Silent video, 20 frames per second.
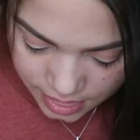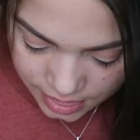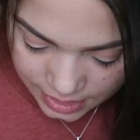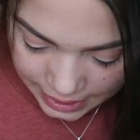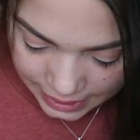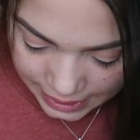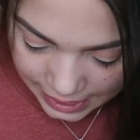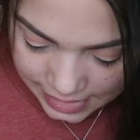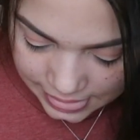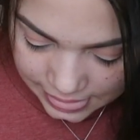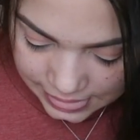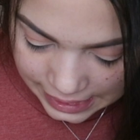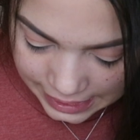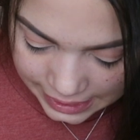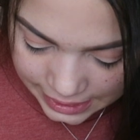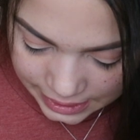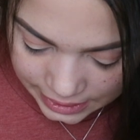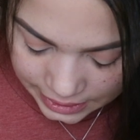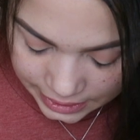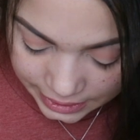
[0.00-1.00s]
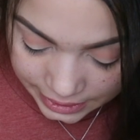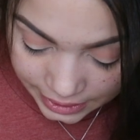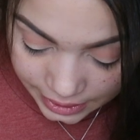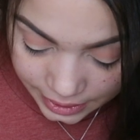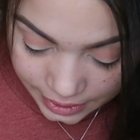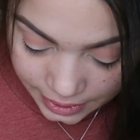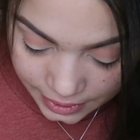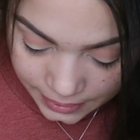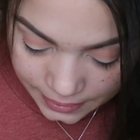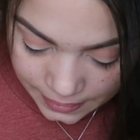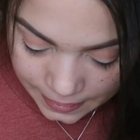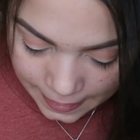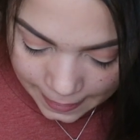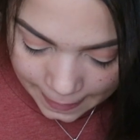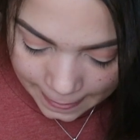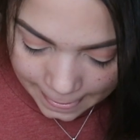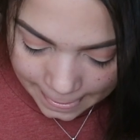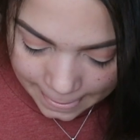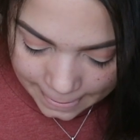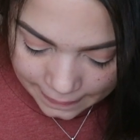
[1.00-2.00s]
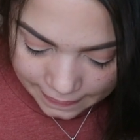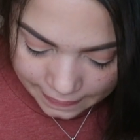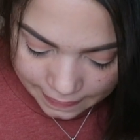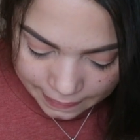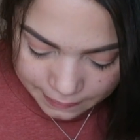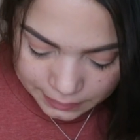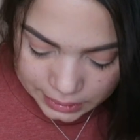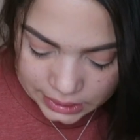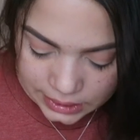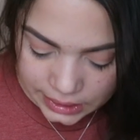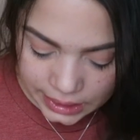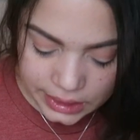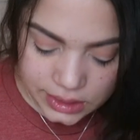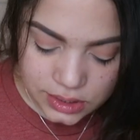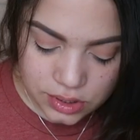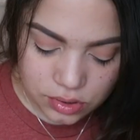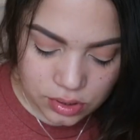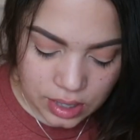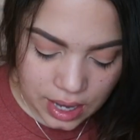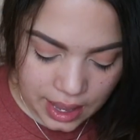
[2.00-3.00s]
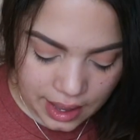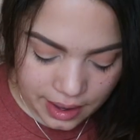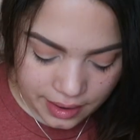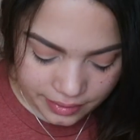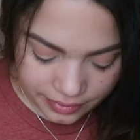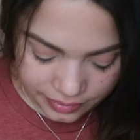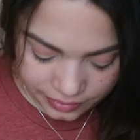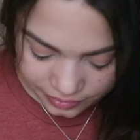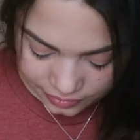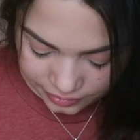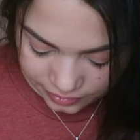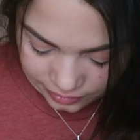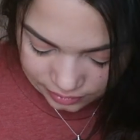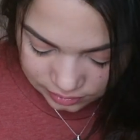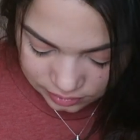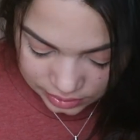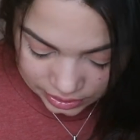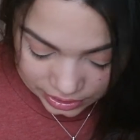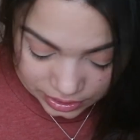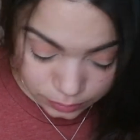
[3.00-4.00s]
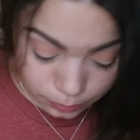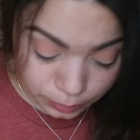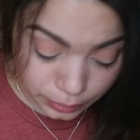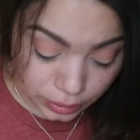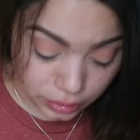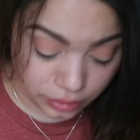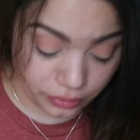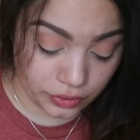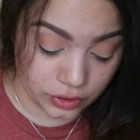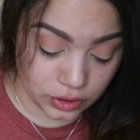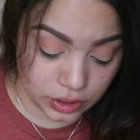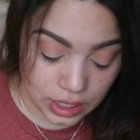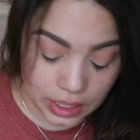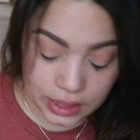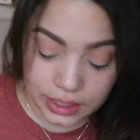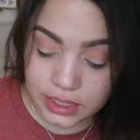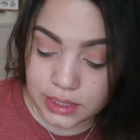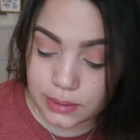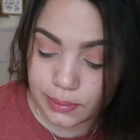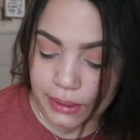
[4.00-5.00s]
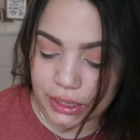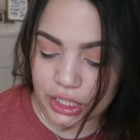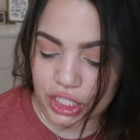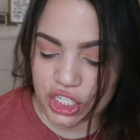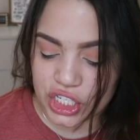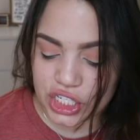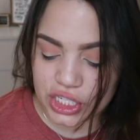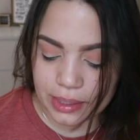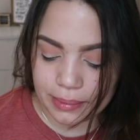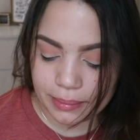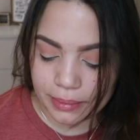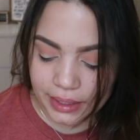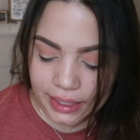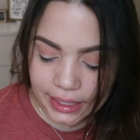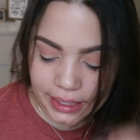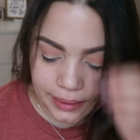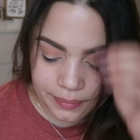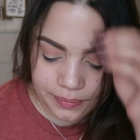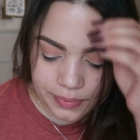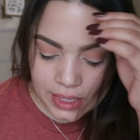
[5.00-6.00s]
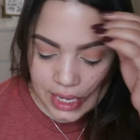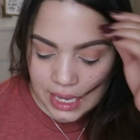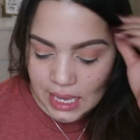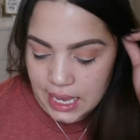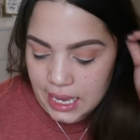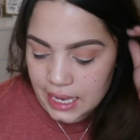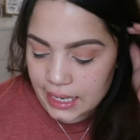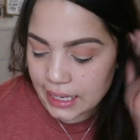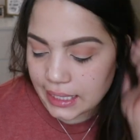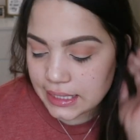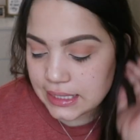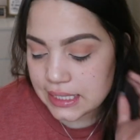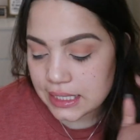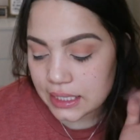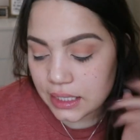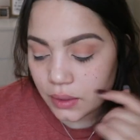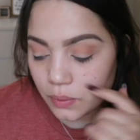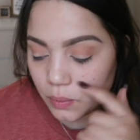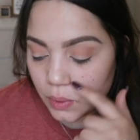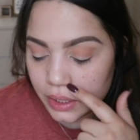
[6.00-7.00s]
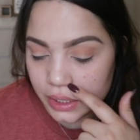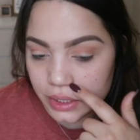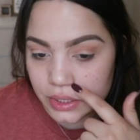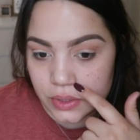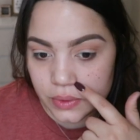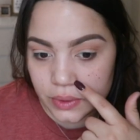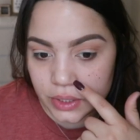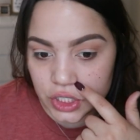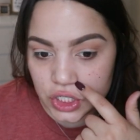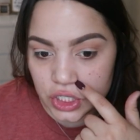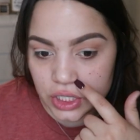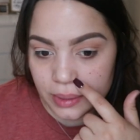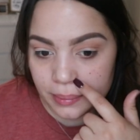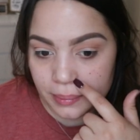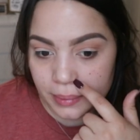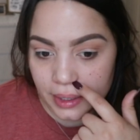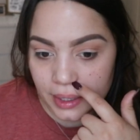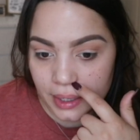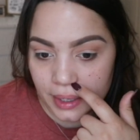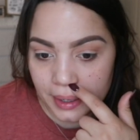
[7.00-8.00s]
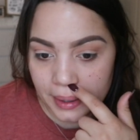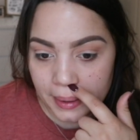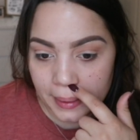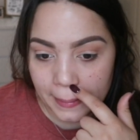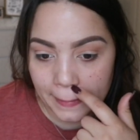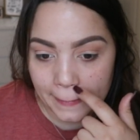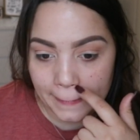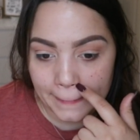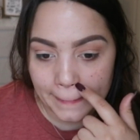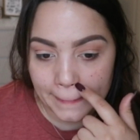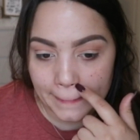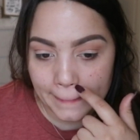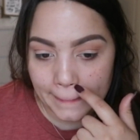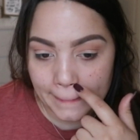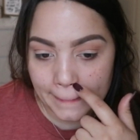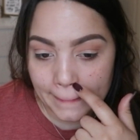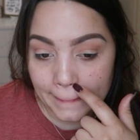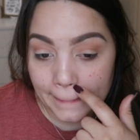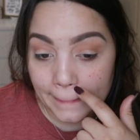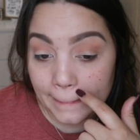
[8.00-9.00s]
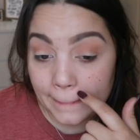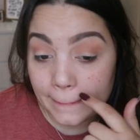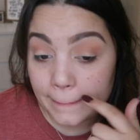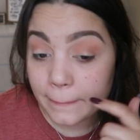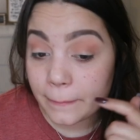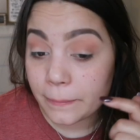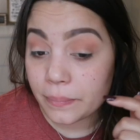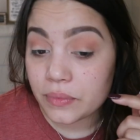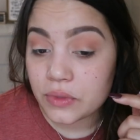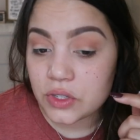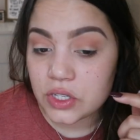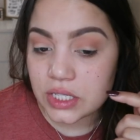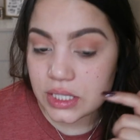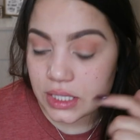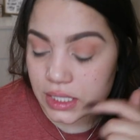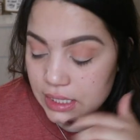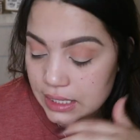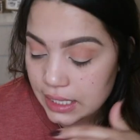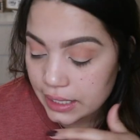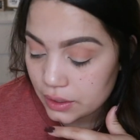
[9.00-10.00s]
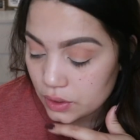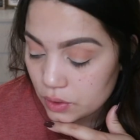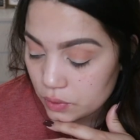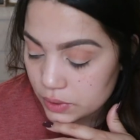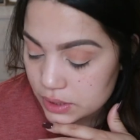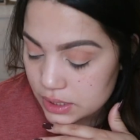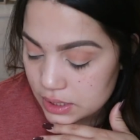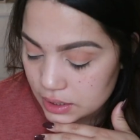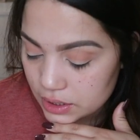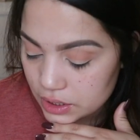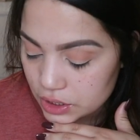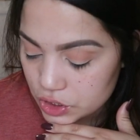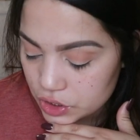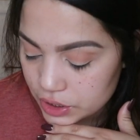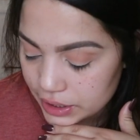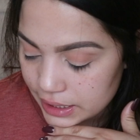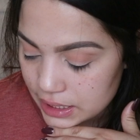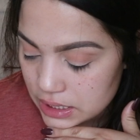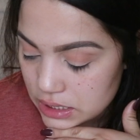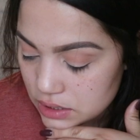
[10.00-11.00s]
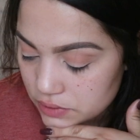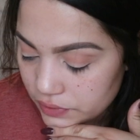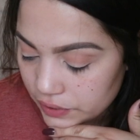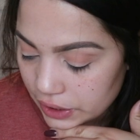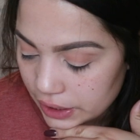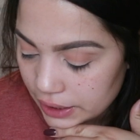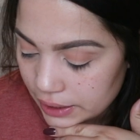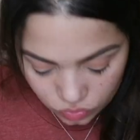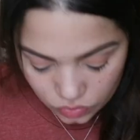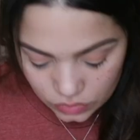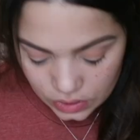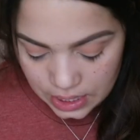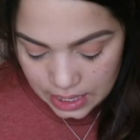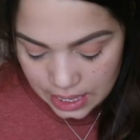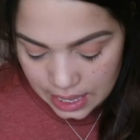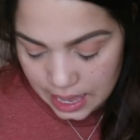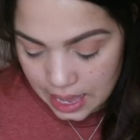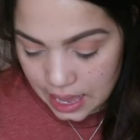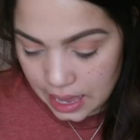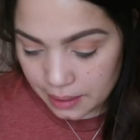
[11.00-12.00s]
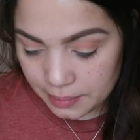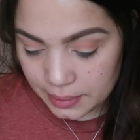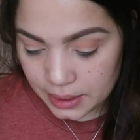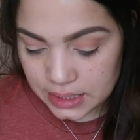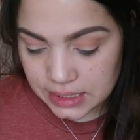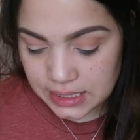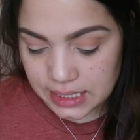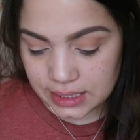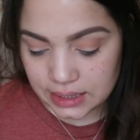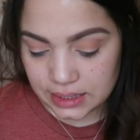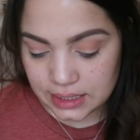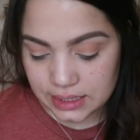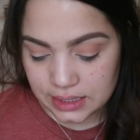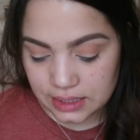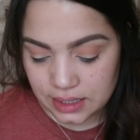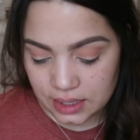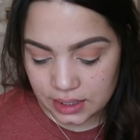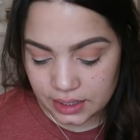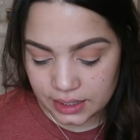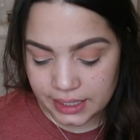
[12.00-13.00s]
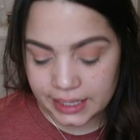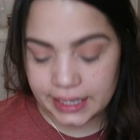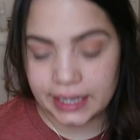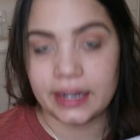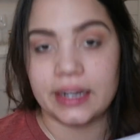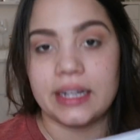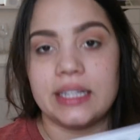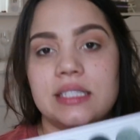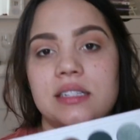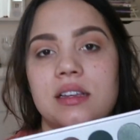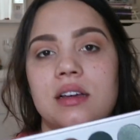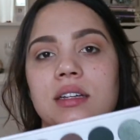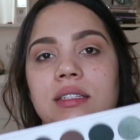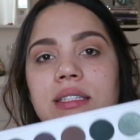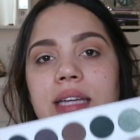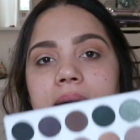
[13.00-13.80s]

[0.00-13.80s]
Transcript: that I like here. I mean, they do have, there's beautiful colors, but they're shimmery. And I didn't want to do a shimmer just because I know it's going to transfer. I'm going to take this color here. It's called